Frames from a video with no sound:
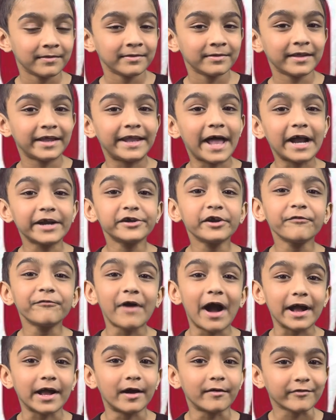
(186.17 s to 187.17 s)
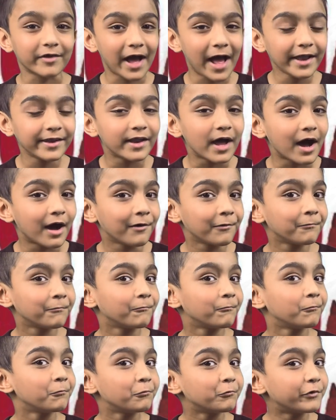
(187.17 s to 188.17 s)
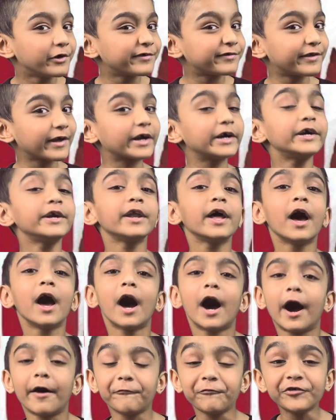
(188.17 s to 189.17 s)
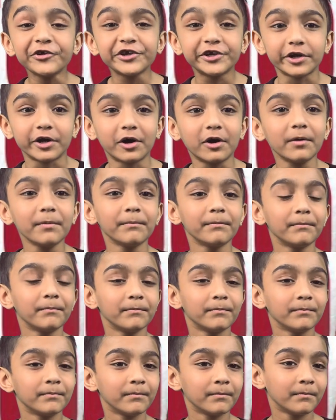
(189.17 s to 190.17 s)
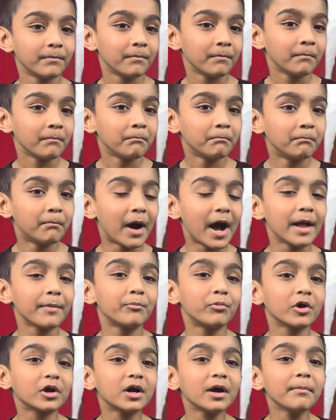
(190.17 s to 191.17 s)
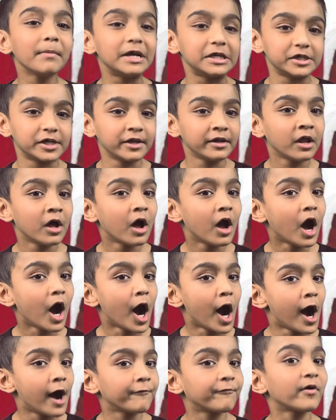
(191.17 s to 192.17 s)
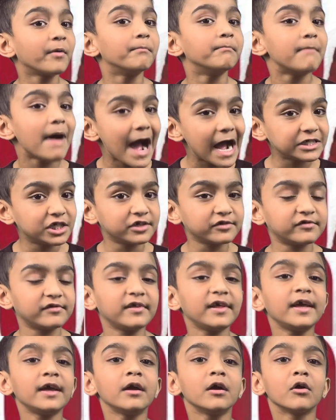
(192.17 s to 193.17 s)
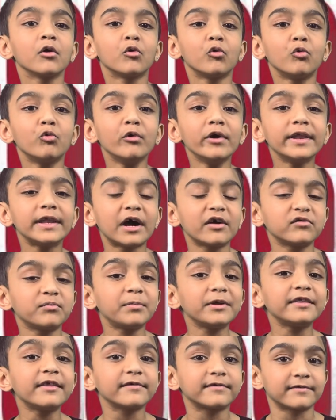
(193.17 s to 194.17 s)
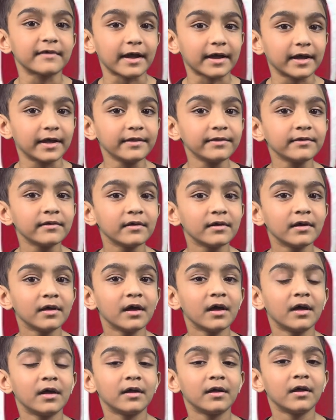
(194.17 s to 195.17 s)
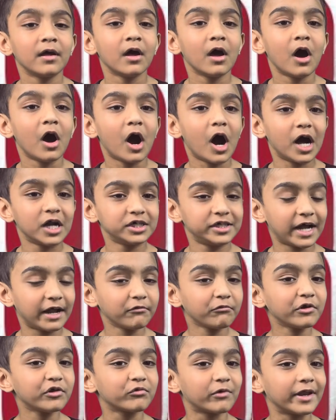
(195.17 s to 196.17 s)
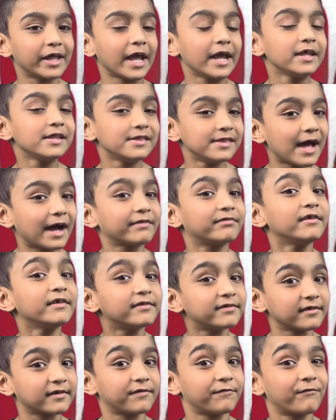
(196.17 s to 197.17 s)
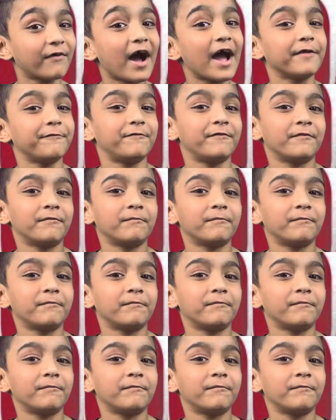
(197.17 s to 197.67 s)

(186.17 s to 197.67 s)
The national flag of Canada was declared official by proclamation of Her Majesty Queen Elizabeth the second on January twenty-eighth, nineteen sixty-five.